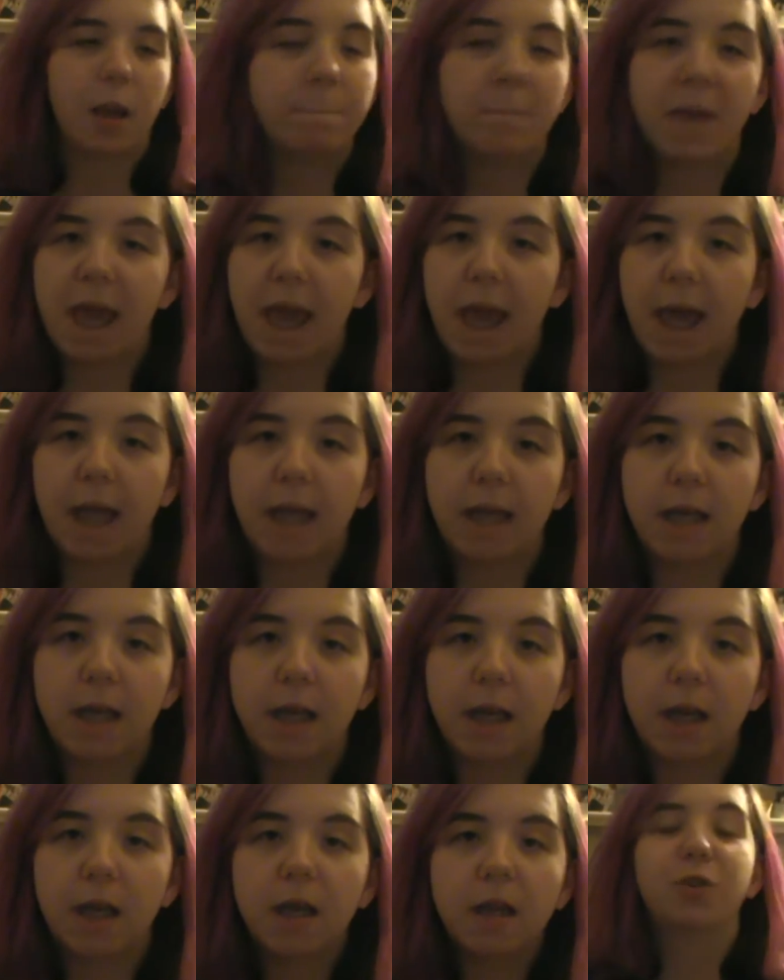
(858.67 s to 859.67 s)
Man
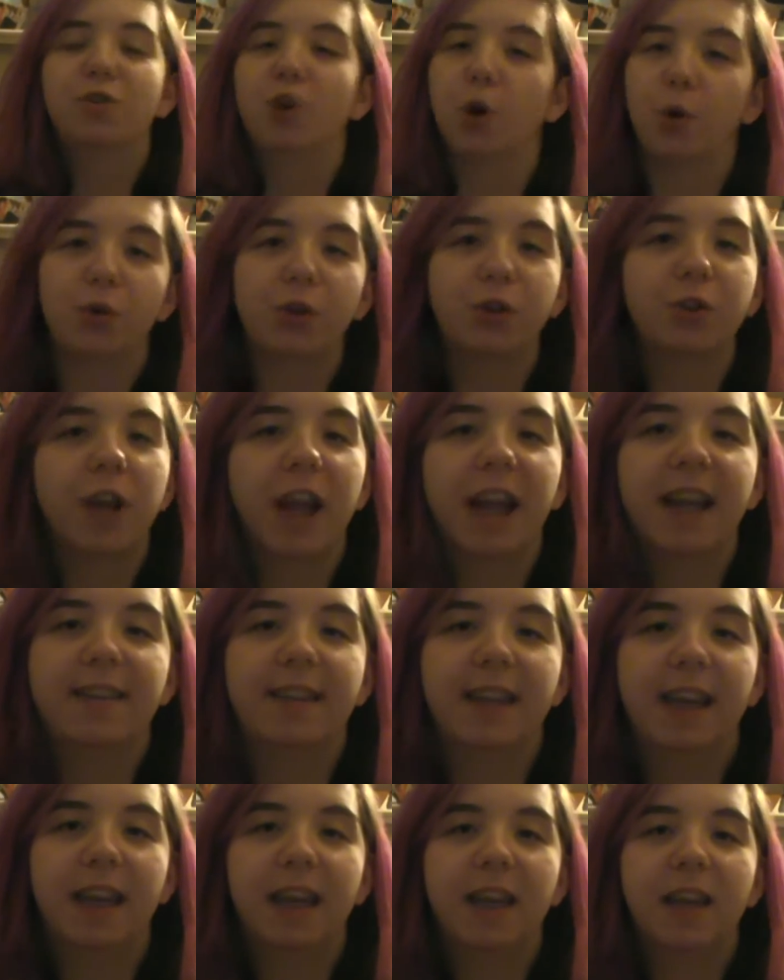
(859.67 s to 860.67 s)
goes
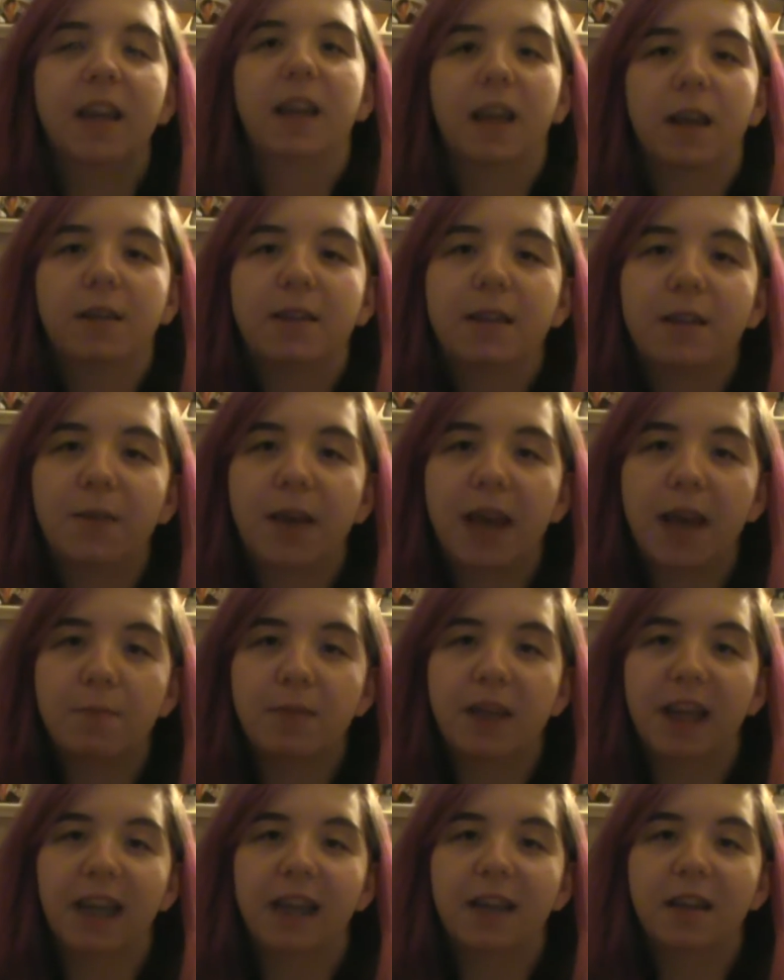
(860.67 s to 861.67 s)
crazy, kills his
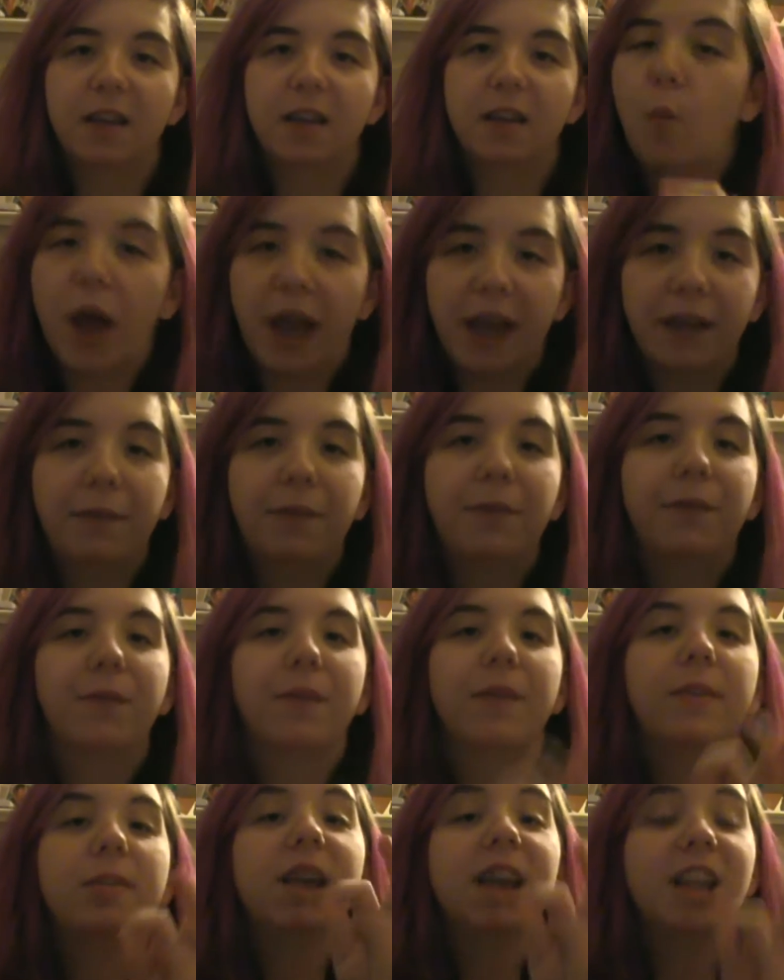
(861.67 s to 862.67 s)
family, wife
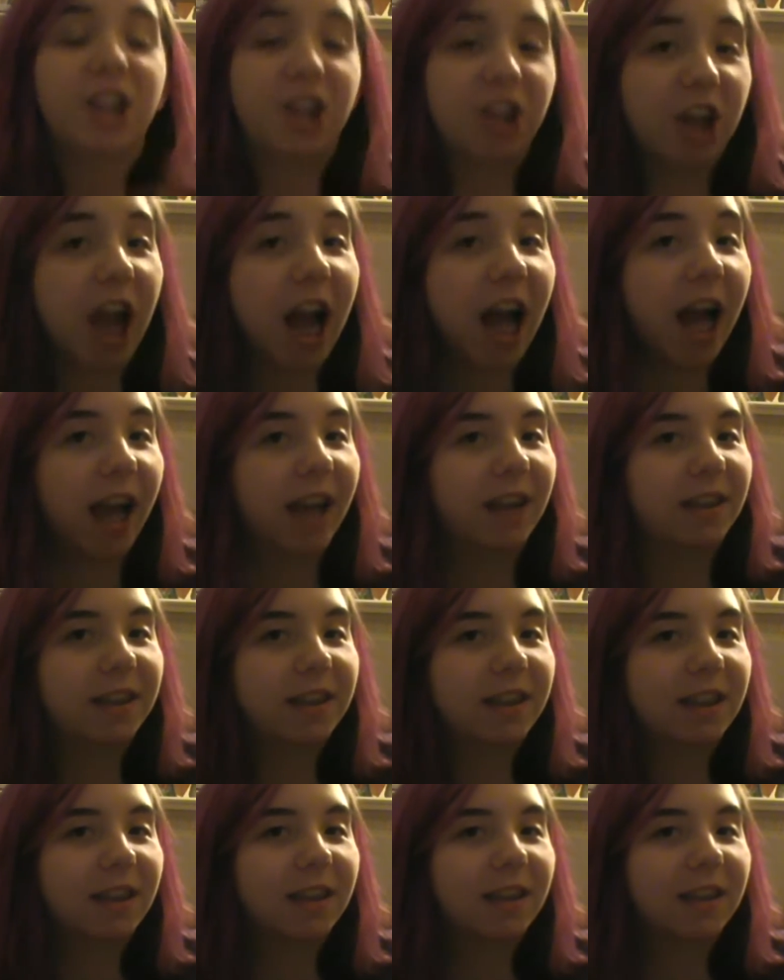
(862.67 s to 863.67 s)
and
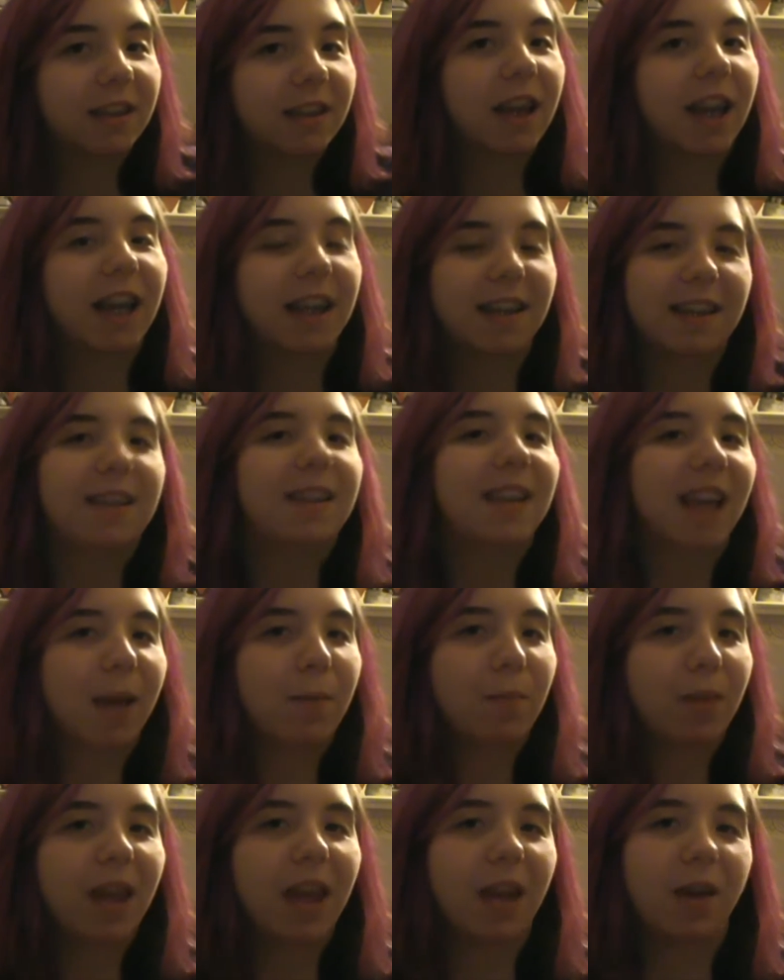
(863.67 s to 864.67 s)
child, and it's the
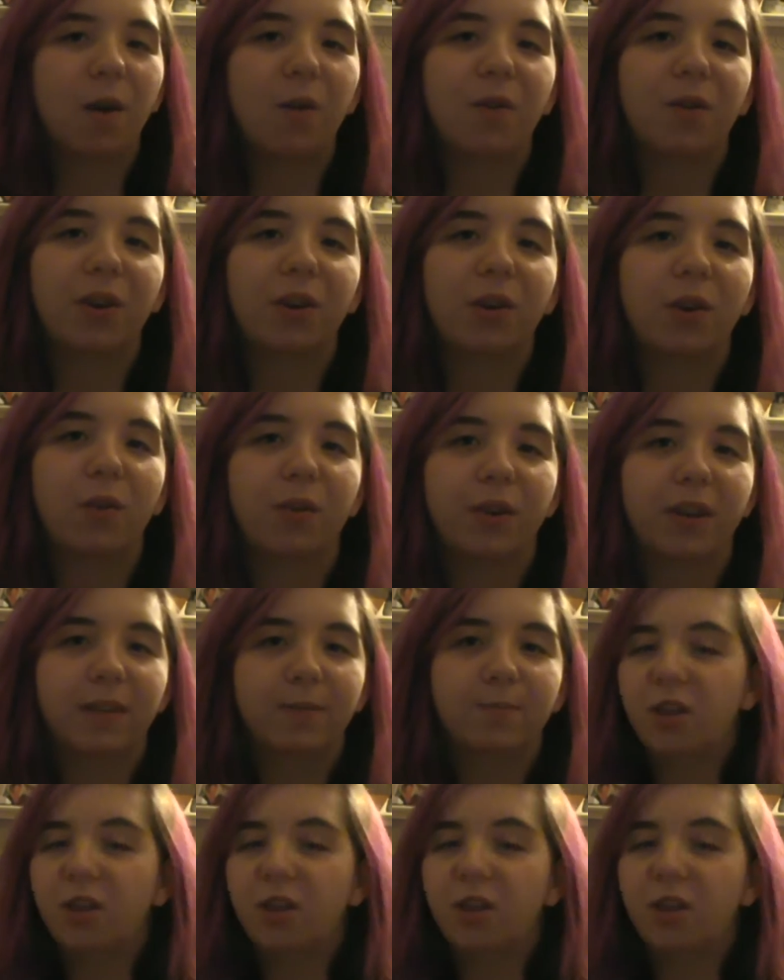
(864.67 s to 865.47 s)
same thing over and over.